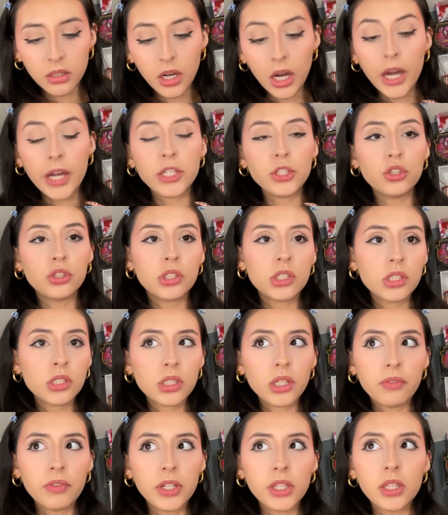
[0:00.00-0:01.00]
I just
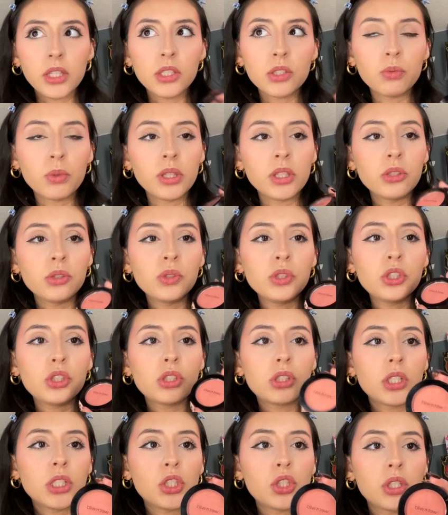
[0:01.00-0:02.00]
discovered this one. This is
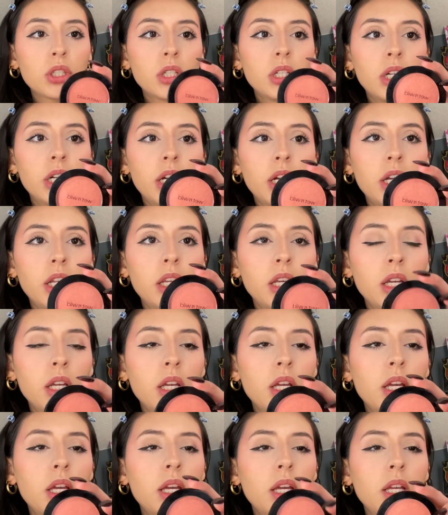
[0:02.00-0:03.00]
such a good
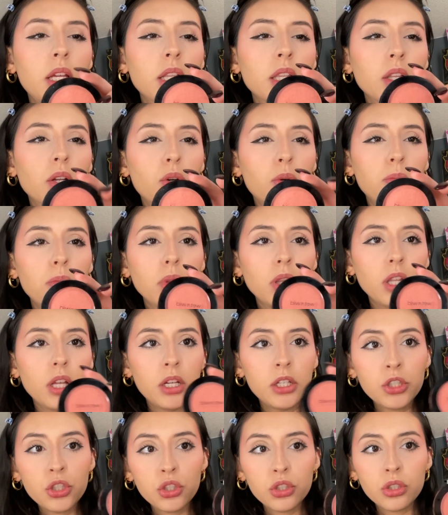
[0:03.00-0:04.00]
little
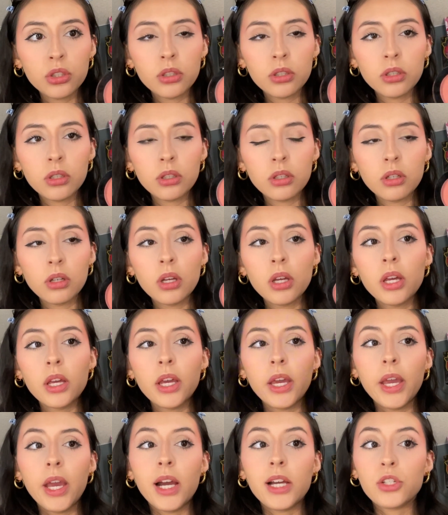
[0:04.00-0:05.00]
blush.
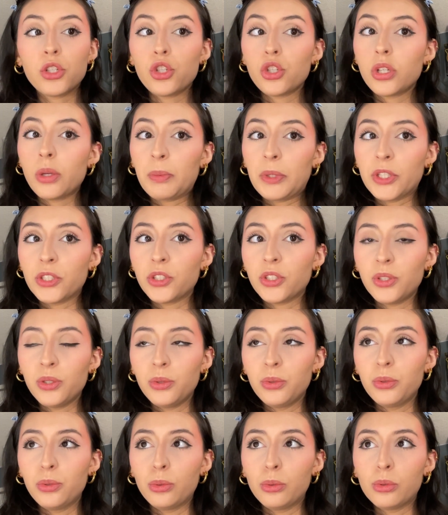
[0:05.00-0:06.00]
It has shimmer
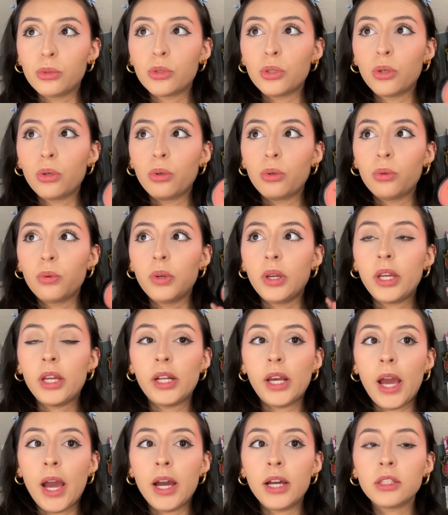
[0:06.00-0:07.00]
too, so it
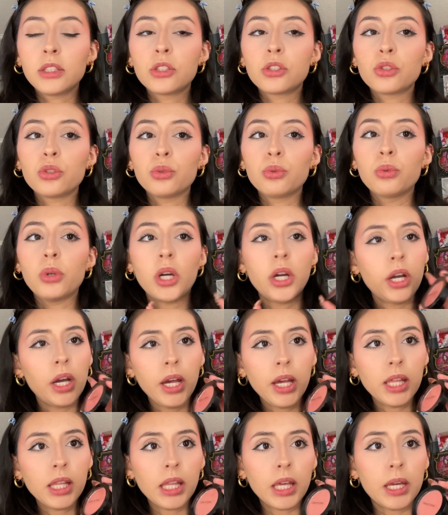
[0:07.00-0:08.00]
adds to a
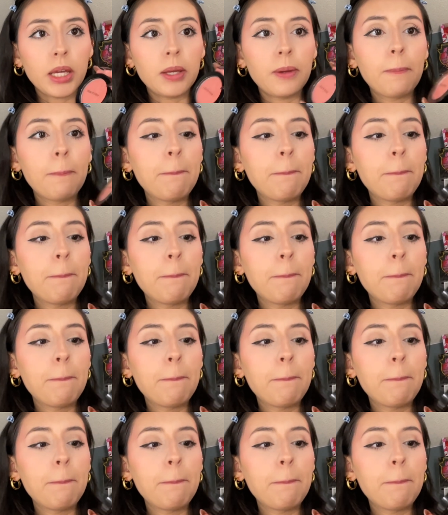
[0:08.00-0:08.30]
highlight.